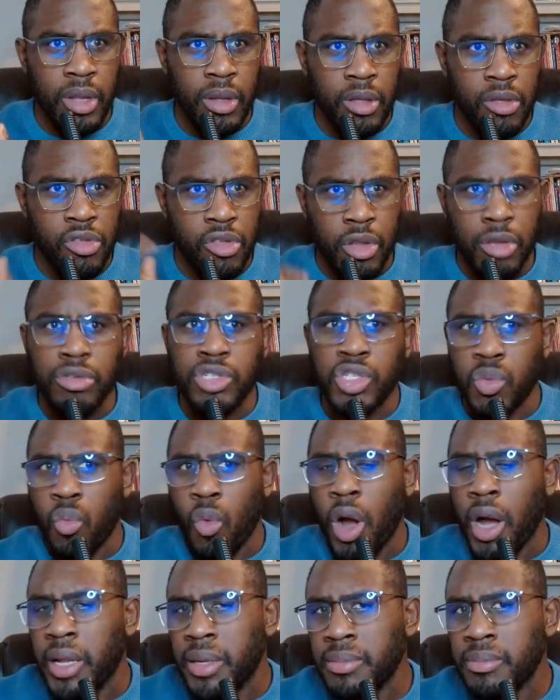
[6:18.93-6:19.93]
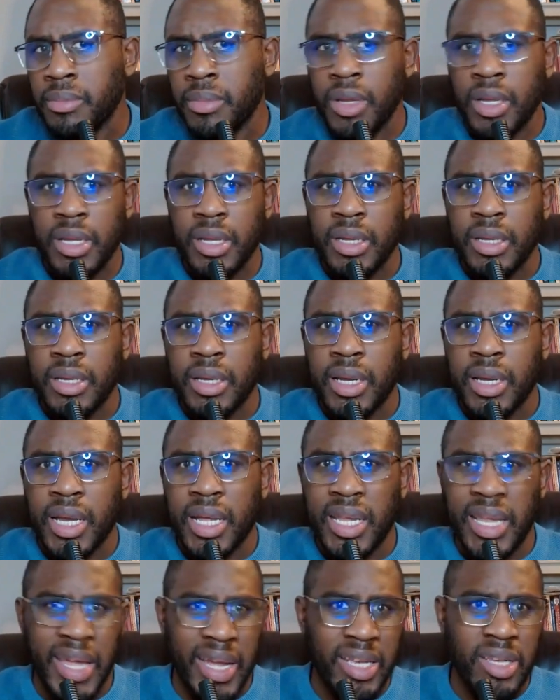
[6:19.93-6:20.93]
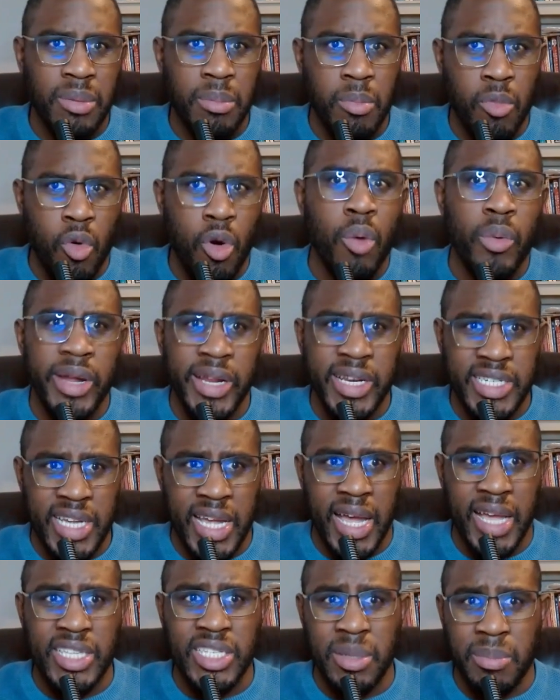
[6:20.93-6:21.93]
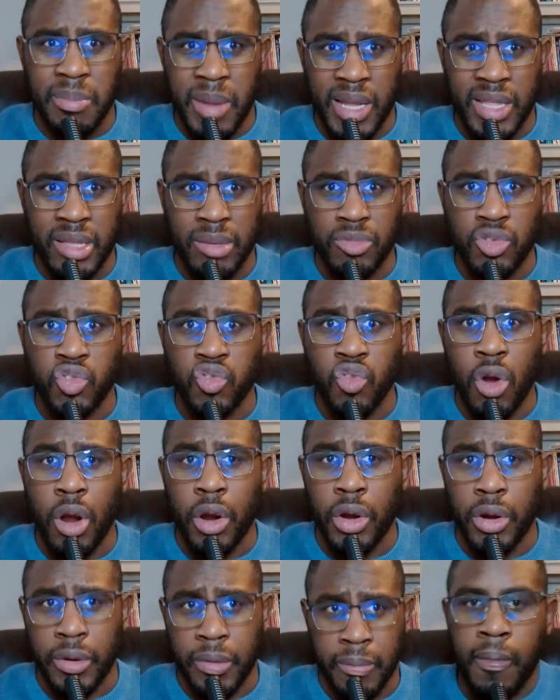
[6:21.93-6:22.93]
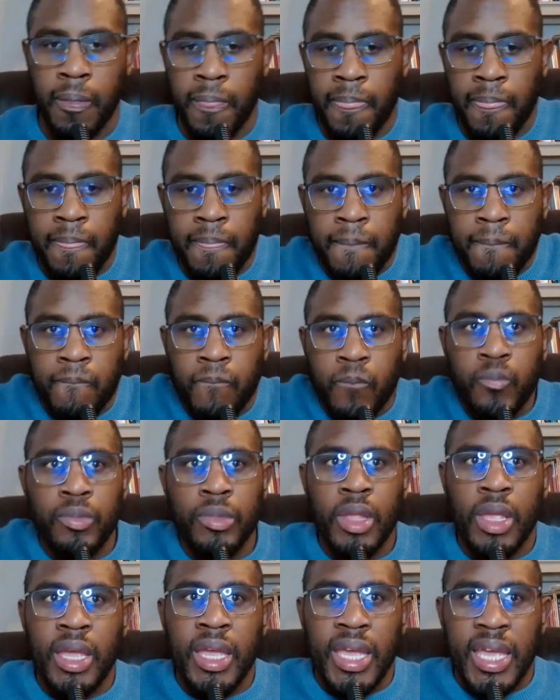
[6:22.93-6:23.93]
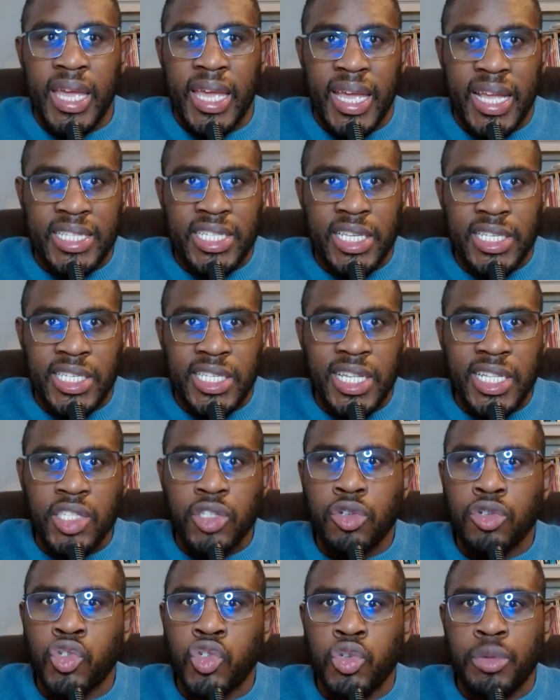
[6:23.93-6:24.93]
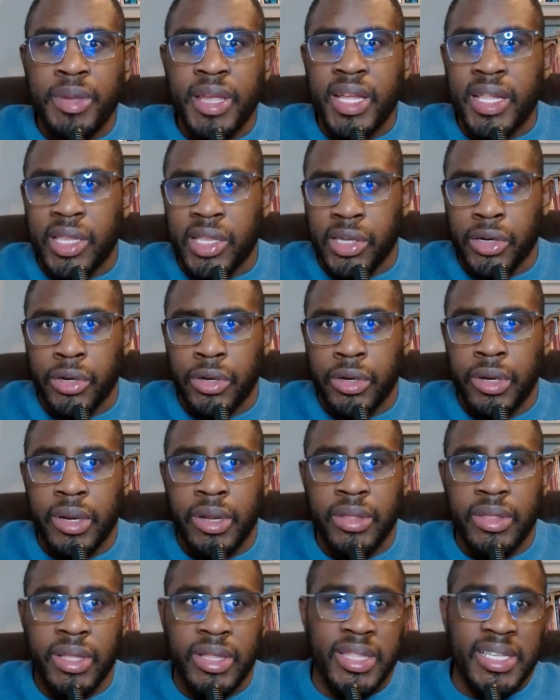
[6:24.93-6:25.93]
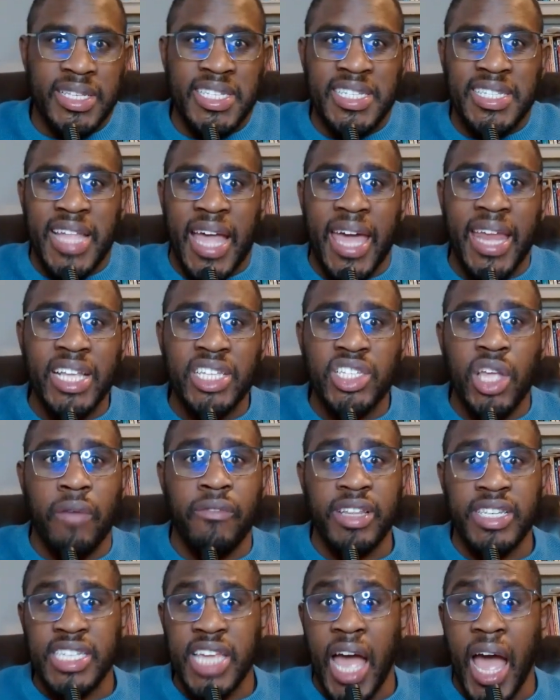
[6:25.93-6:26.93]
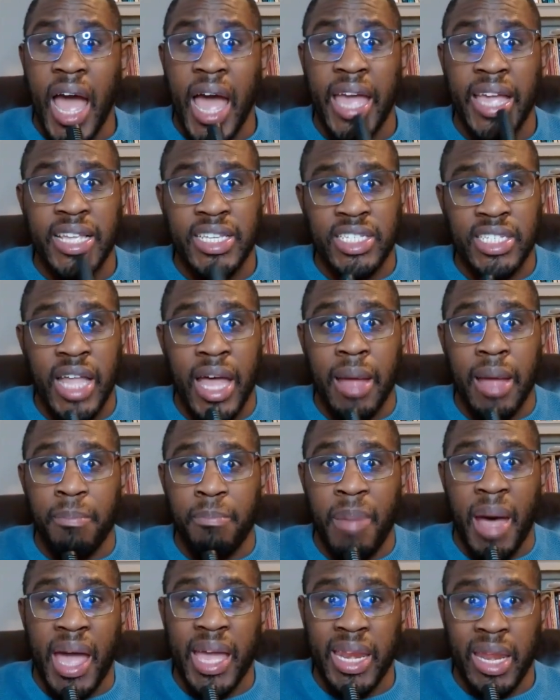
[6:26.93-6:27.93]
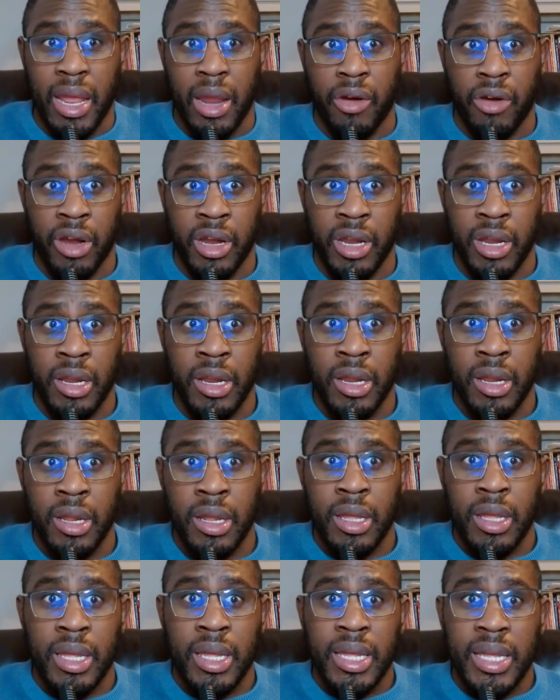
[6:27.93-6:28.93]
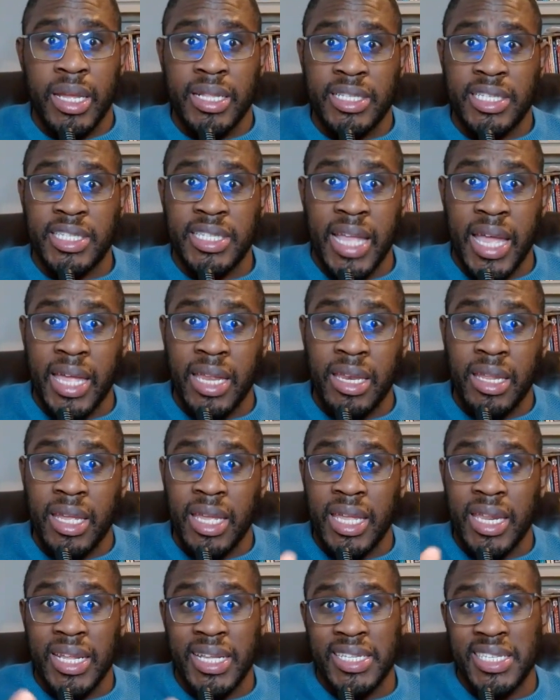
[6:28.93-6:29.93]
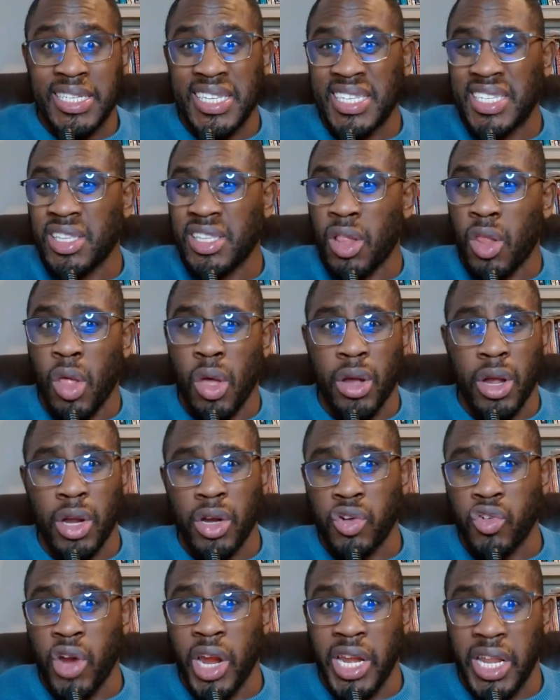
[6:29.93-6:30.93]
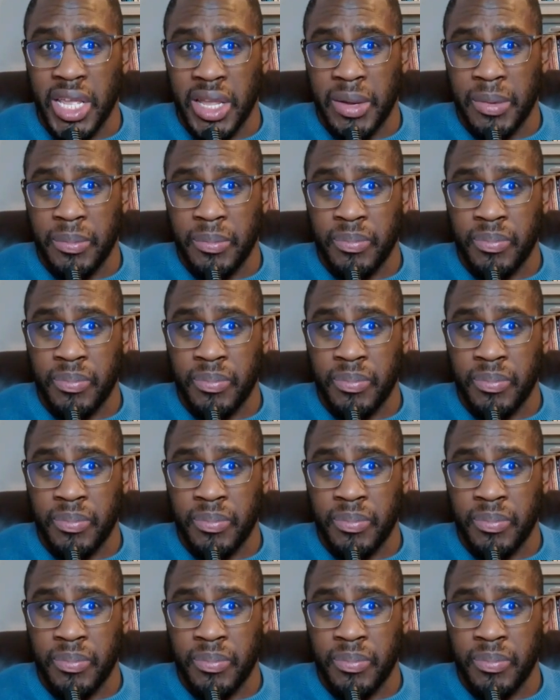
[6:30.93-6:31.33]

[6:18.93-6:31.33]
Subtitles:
Solution 1. Collect more weak ties and make them stronger. It's essential to be clear that the status of a tie is not binary. Instead, it exists along a gradient.